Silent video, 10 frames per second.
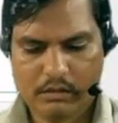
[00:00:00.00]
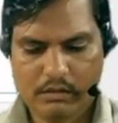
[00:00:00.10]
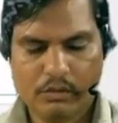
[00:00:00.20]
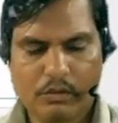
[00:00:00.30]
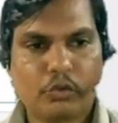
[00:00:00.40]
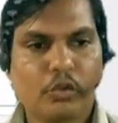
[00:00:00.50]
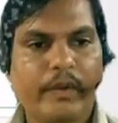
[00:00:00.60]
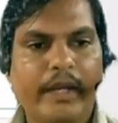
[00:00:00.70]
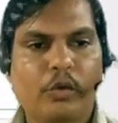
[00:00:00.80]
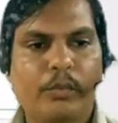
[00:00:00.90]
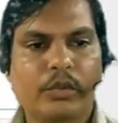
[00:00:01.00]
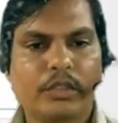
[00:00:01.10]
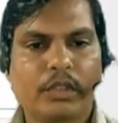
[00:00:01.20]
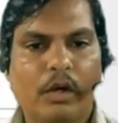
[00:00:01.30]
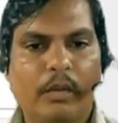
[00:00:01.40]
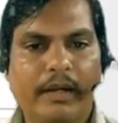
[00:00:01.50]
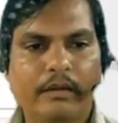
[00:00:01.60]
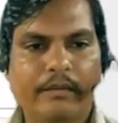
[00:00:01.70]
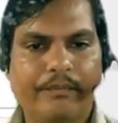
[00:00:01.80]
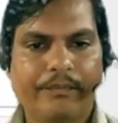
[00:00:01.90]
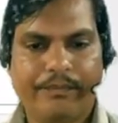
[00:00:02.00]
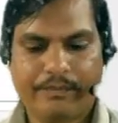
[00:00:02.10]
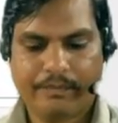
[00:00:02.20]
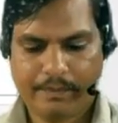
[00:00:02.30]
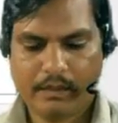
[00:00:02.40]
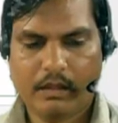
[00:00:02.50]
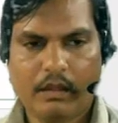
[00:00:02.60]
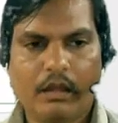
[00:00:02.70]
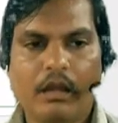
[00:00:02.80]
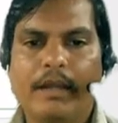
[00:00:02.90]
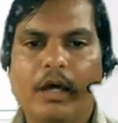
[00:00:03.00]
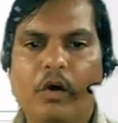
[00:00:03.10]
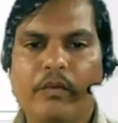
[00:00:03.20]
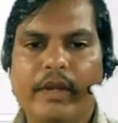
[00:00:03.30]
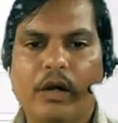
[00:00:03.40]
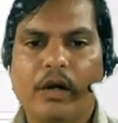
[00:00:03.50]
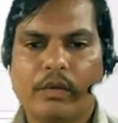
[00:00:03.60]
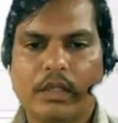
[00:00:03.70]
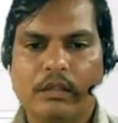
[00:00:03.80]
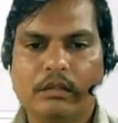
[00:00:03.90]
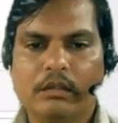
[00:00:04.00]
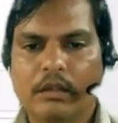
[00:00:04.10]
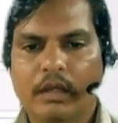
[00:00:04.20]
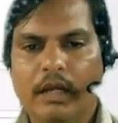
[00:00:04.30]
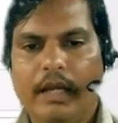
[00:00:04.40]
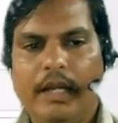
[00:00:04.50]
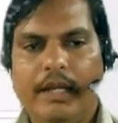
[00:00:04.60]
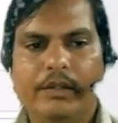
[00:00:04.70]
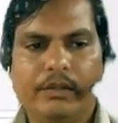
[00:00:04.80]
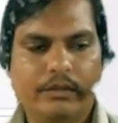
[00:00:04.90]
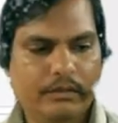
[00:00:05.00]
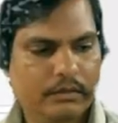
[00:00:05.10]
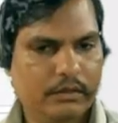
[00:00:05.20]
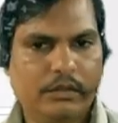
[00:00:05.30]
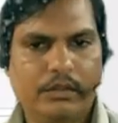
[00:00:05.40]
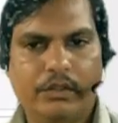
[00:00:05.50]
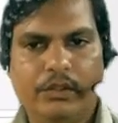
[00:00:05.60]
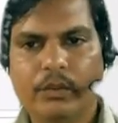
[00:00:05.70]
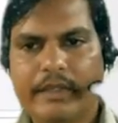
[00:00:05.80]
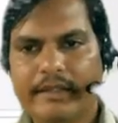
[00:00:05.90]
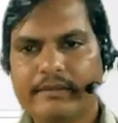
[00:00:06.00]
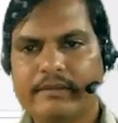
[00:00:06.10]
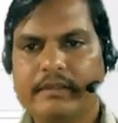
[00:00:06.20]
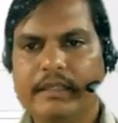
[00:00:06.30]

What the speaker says: So we have to put the comma. Now we have to run, and you can see